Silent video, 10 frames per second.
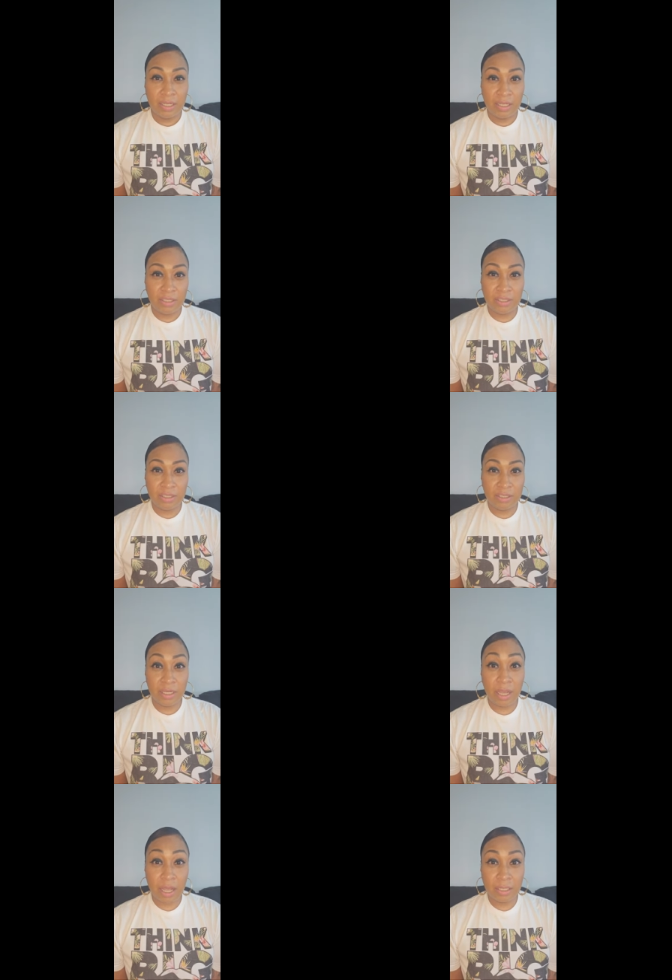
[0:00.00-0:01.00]
And she
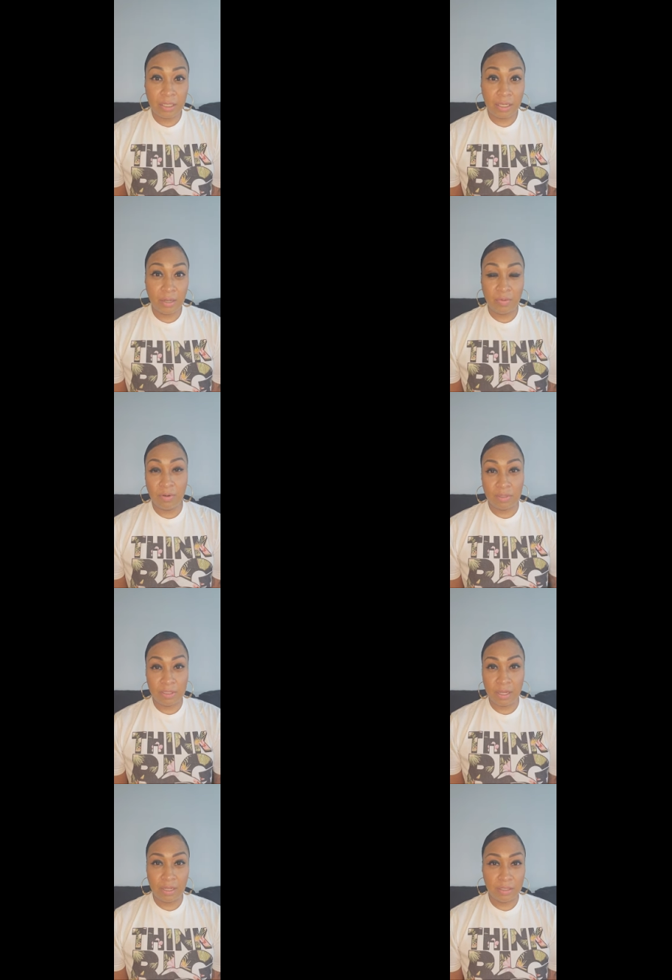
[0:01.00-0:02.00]
said, I think I'm all of
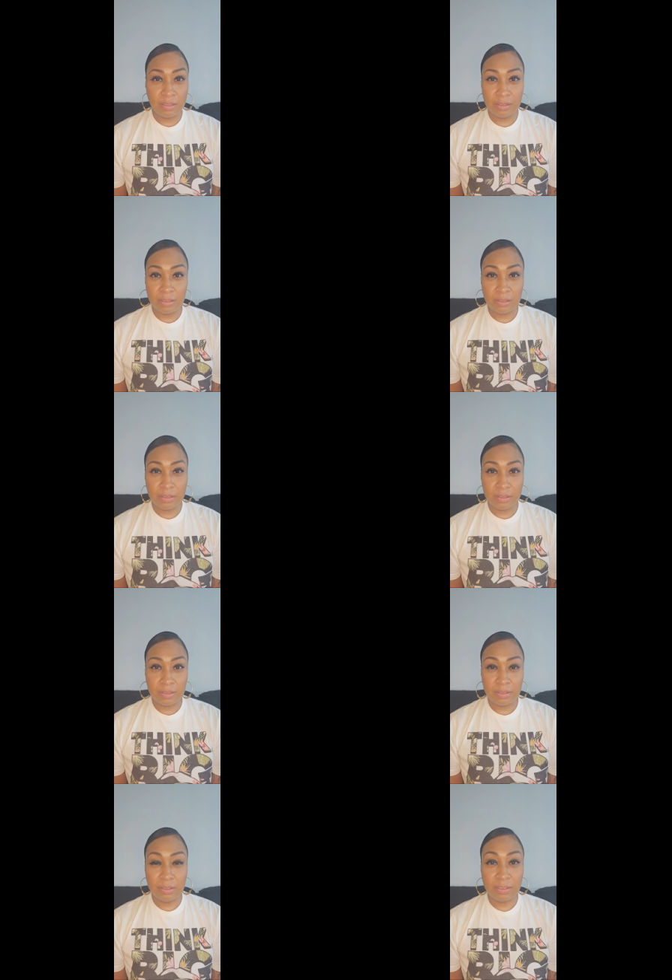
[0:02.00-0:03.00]
that.
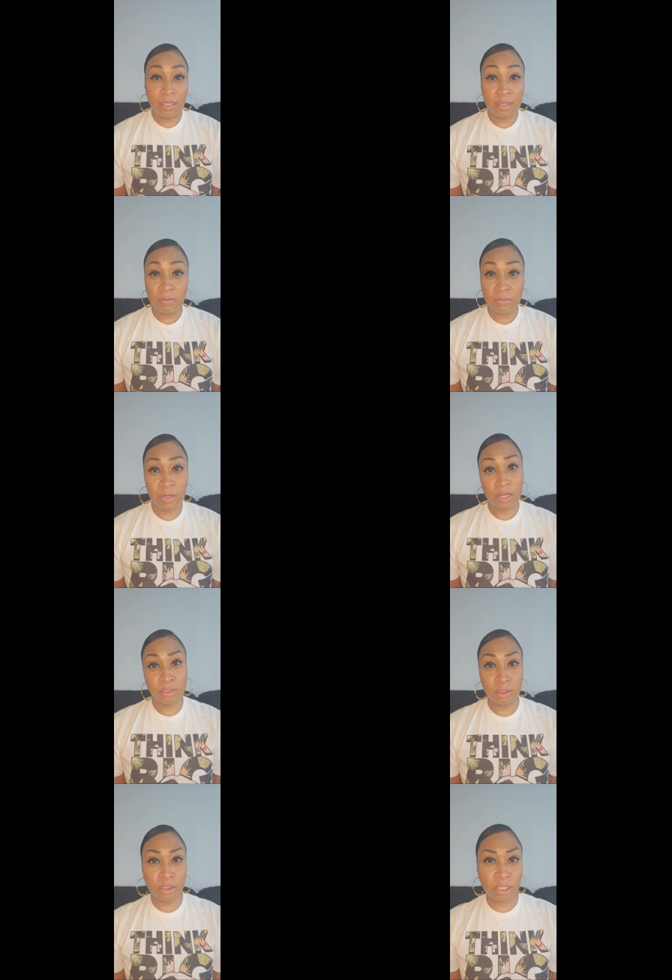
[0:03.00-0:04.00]
She said, Well,
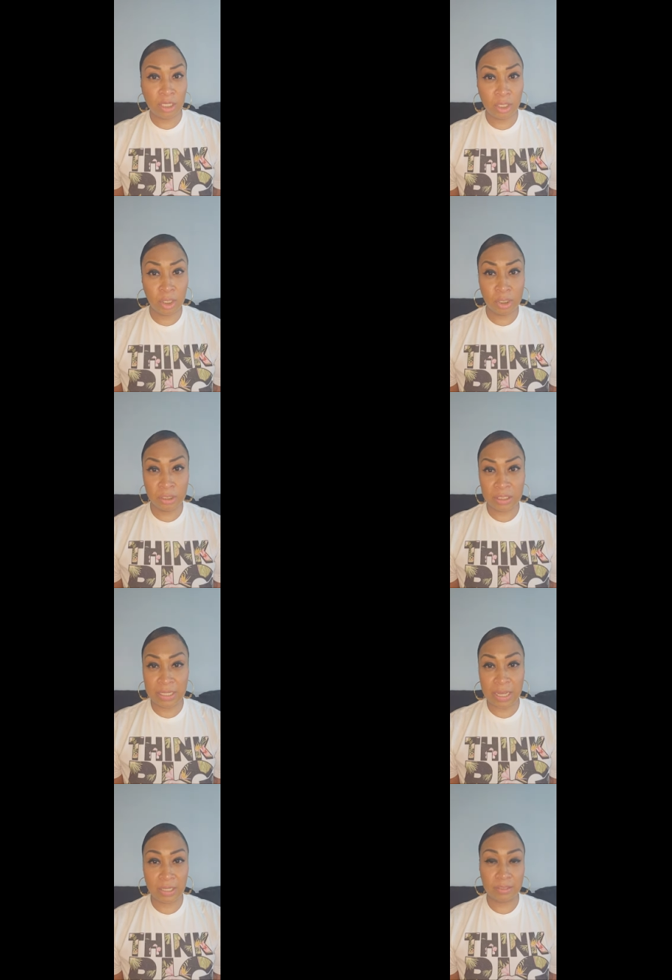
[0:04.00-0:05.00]
you think you're all of
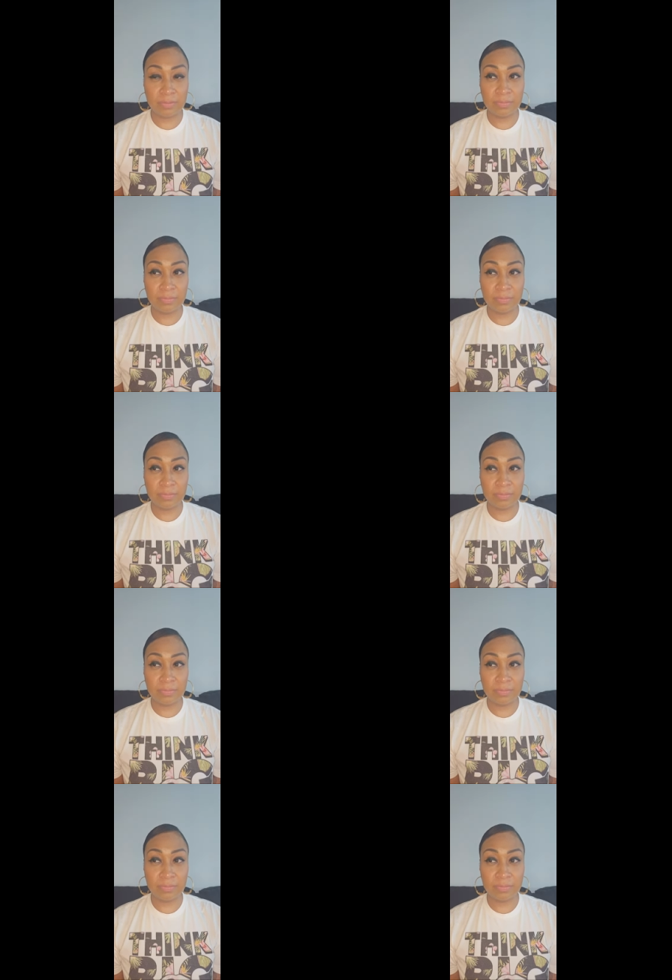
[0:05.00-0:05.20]
that.